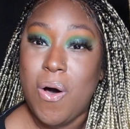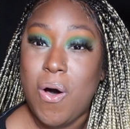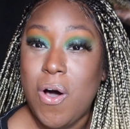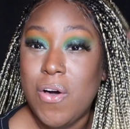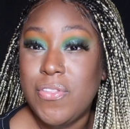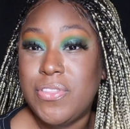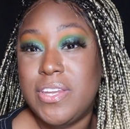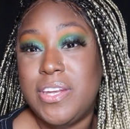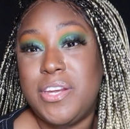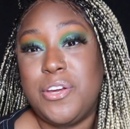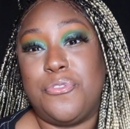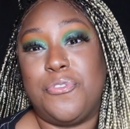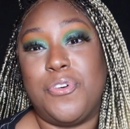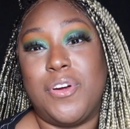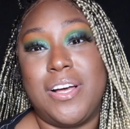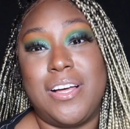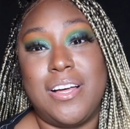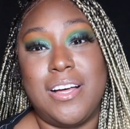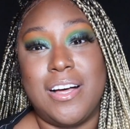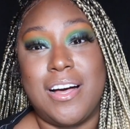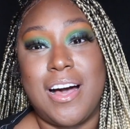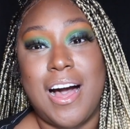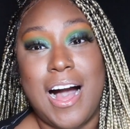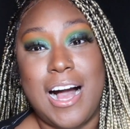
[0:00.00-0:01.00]
all the different
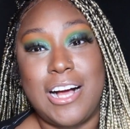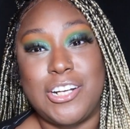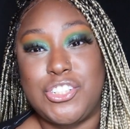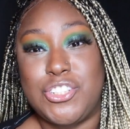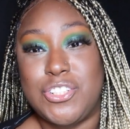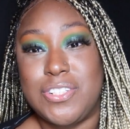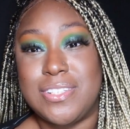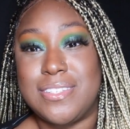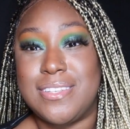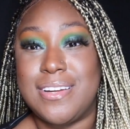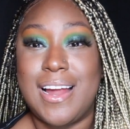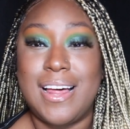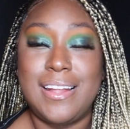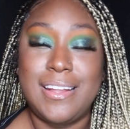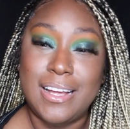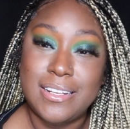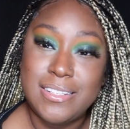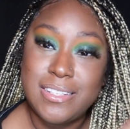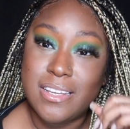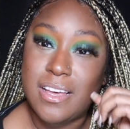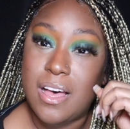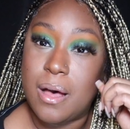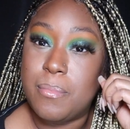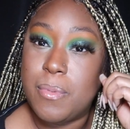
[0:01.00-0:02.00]
concoctions that I
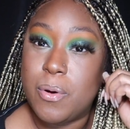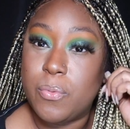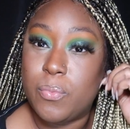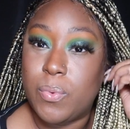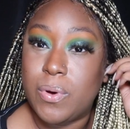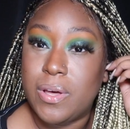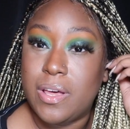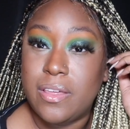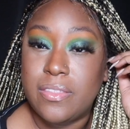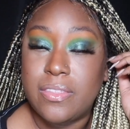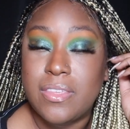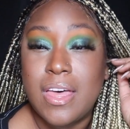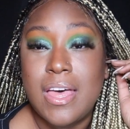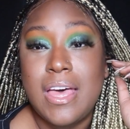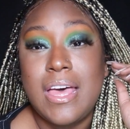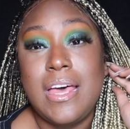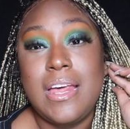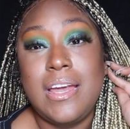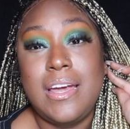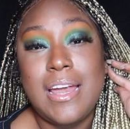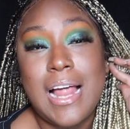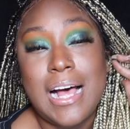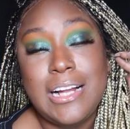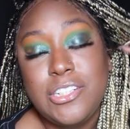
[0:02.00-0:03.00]
like to come up with,
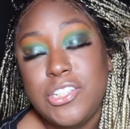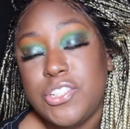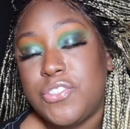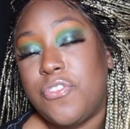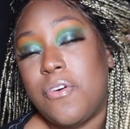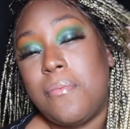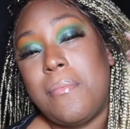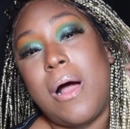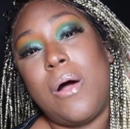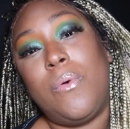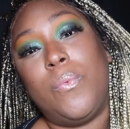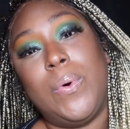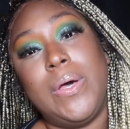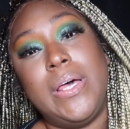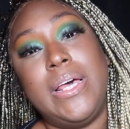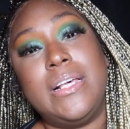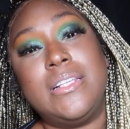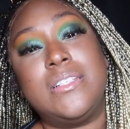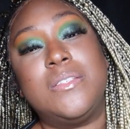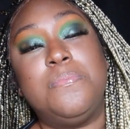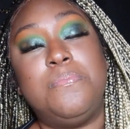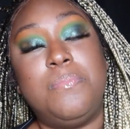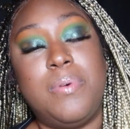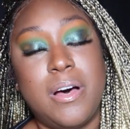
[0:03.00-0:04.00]
not just for my
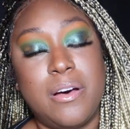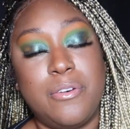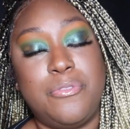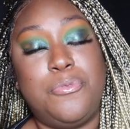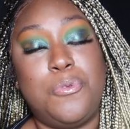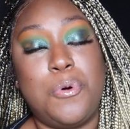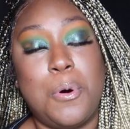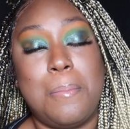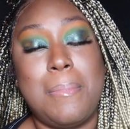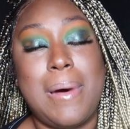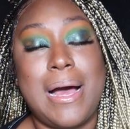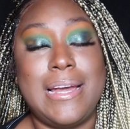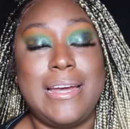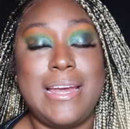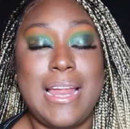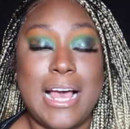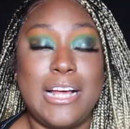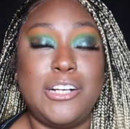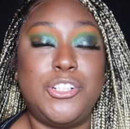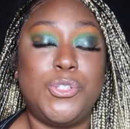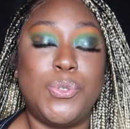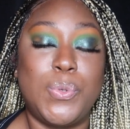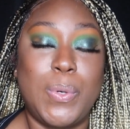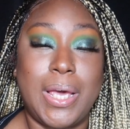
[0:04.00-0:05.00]
wigs, but for my
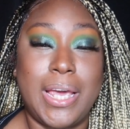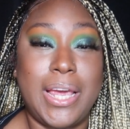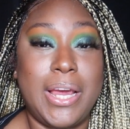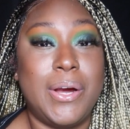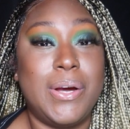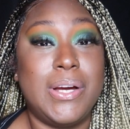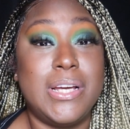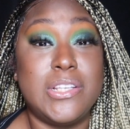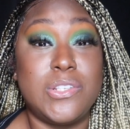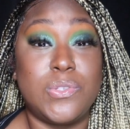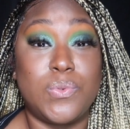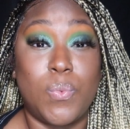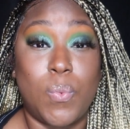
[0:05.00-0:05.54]
natural hair as